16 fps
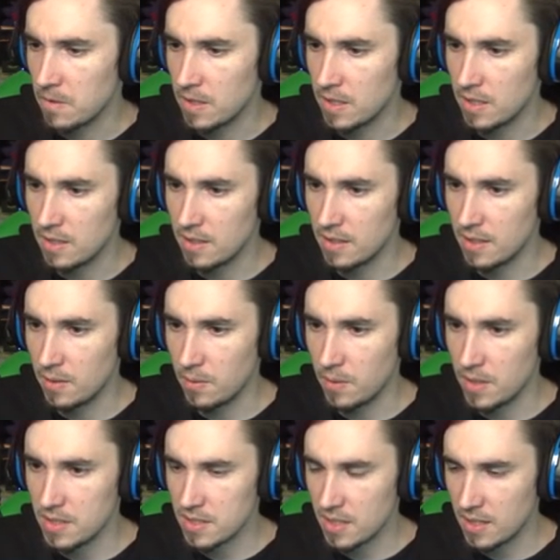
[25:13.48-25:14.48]
Well, I
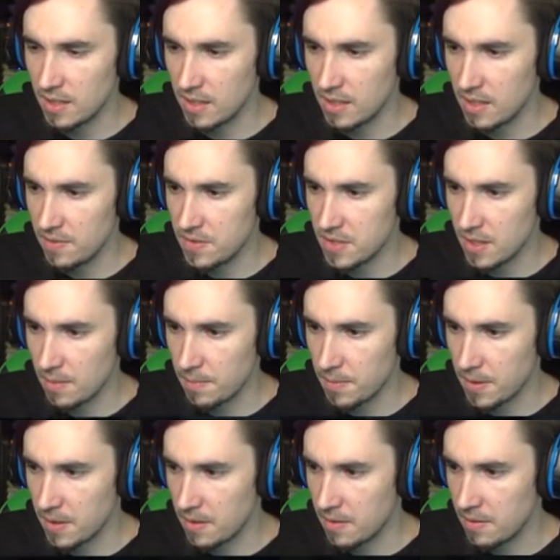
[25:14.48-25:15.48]
was gonna leave
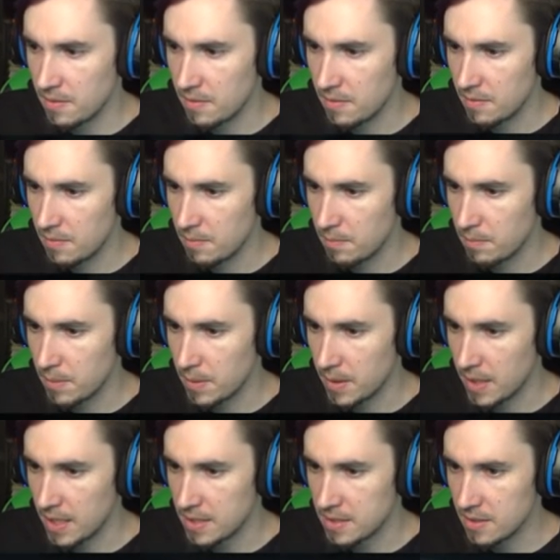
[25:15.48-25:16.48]
something, but
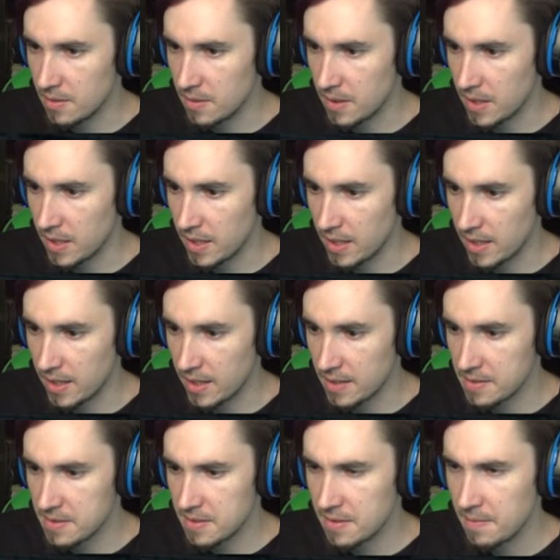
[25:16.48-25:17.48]
that's okay, I
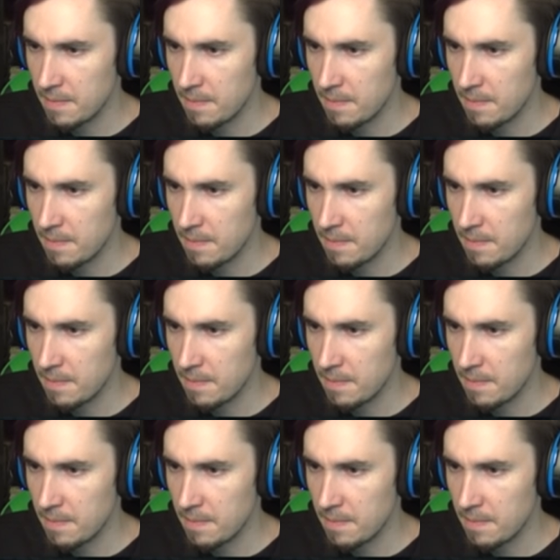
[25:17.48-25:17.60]
guess.